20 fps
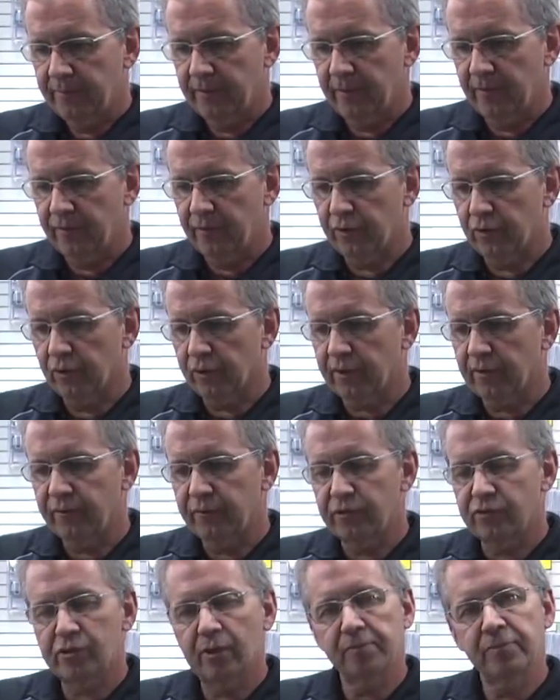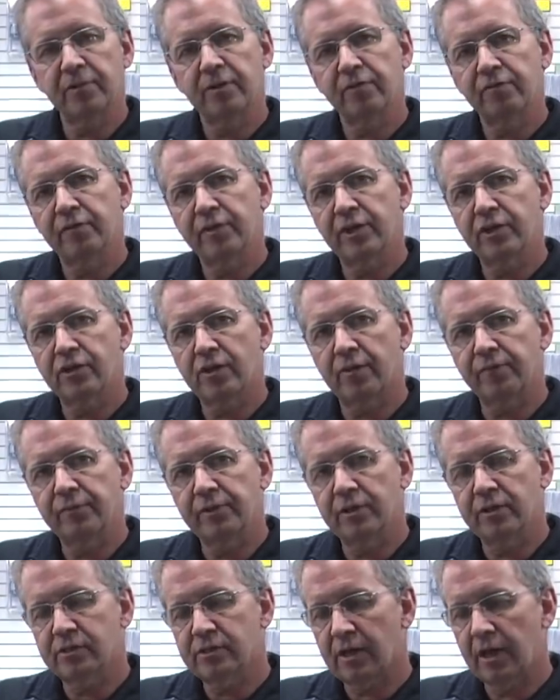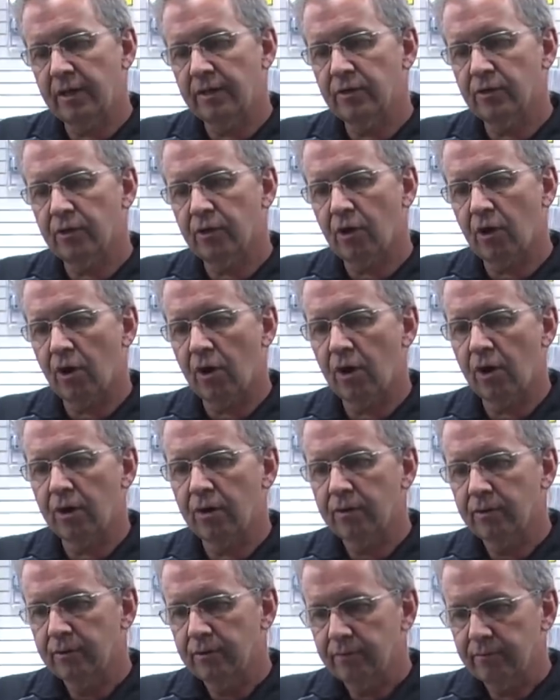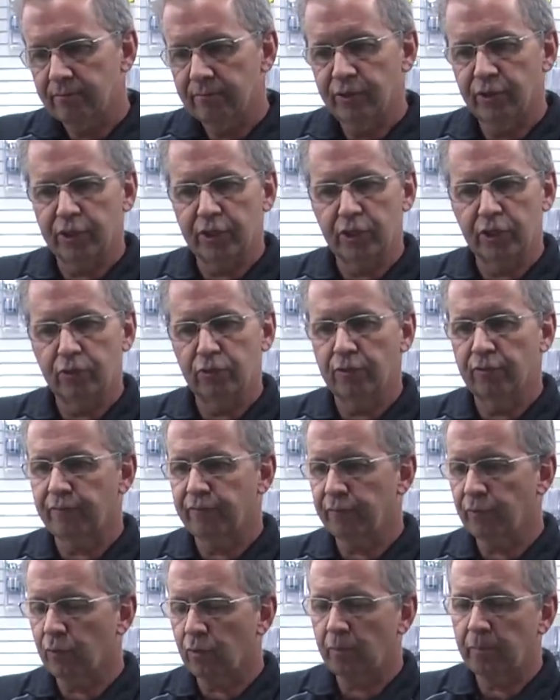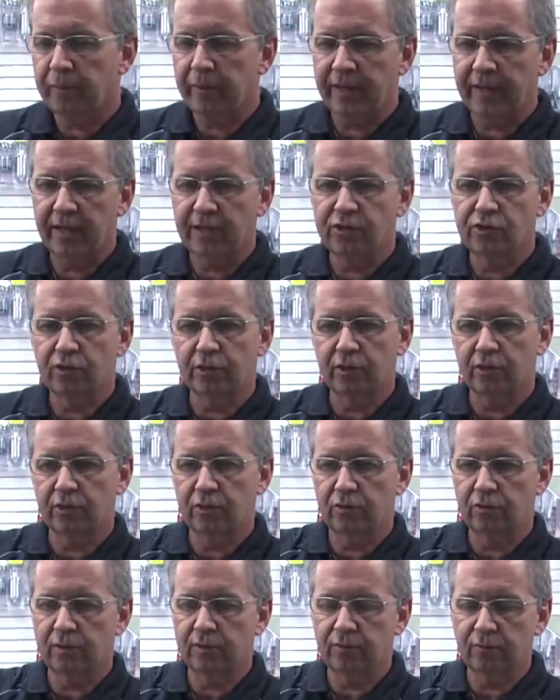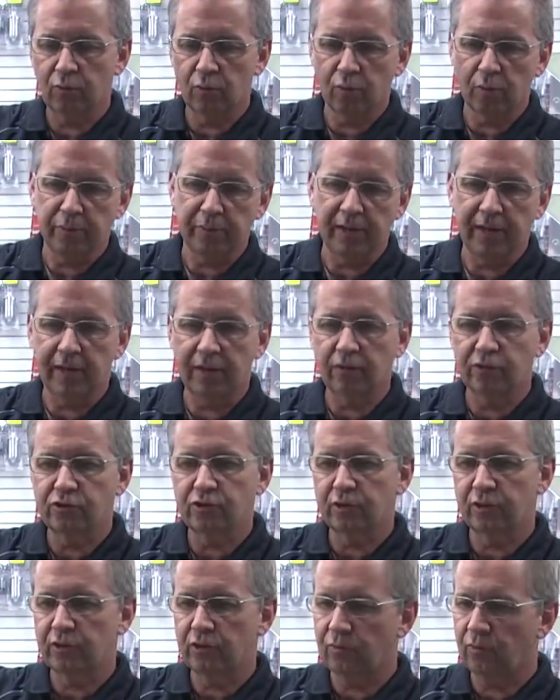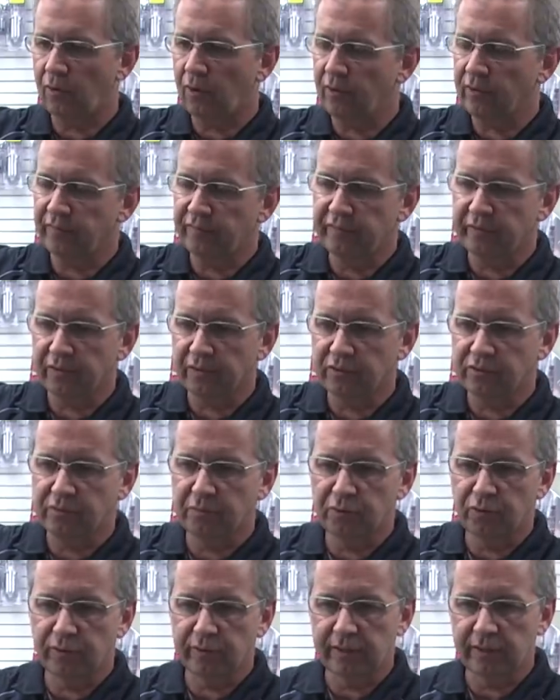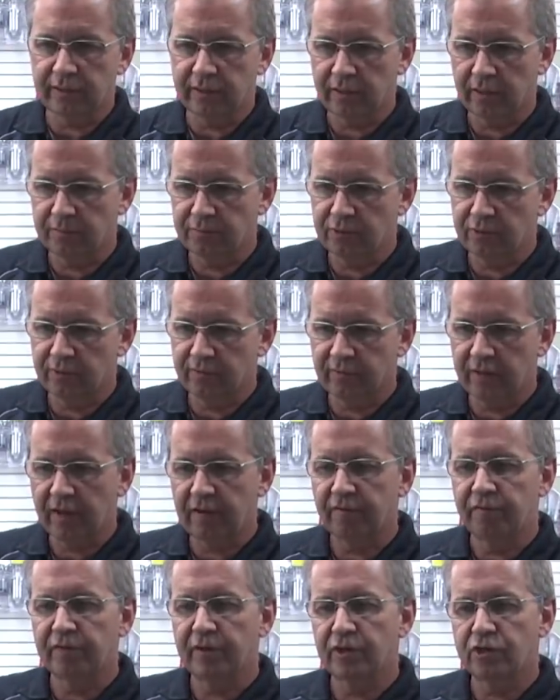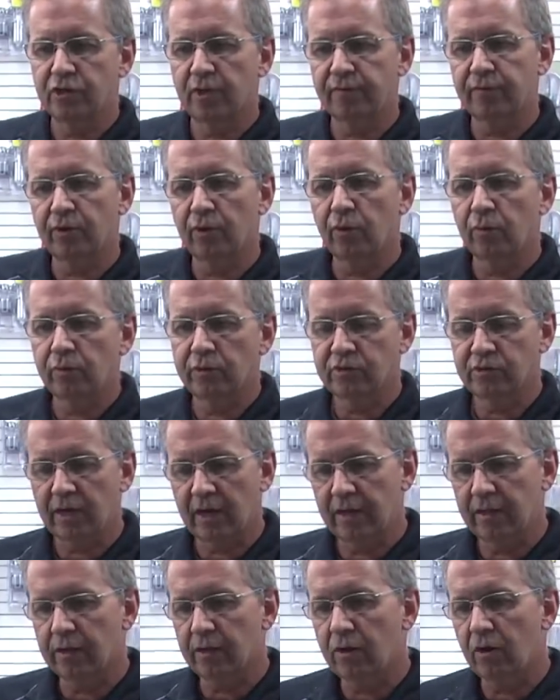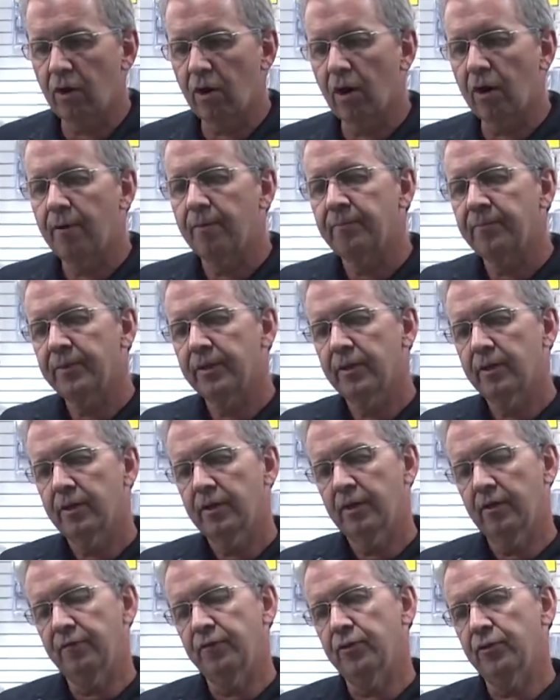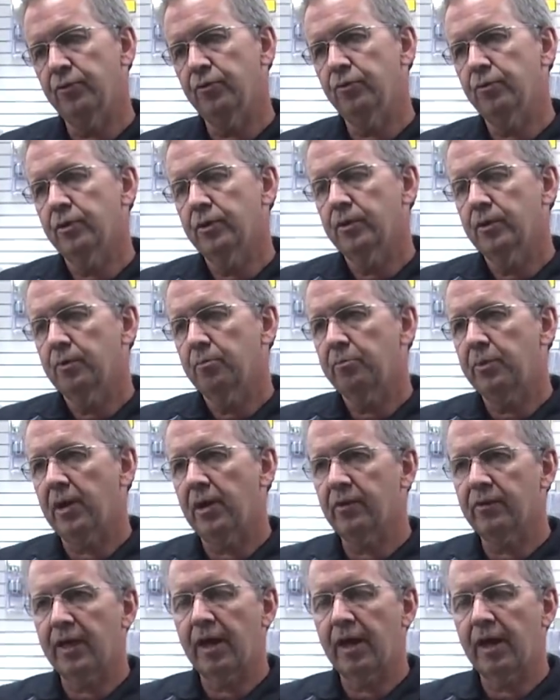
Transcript: if you're looking for something to finish off the inside of your car, you can do the floor pans, you can do the door panels, you can do all the fillers in between the tubs, you can kind of finish off the whole inside of the car. If you pair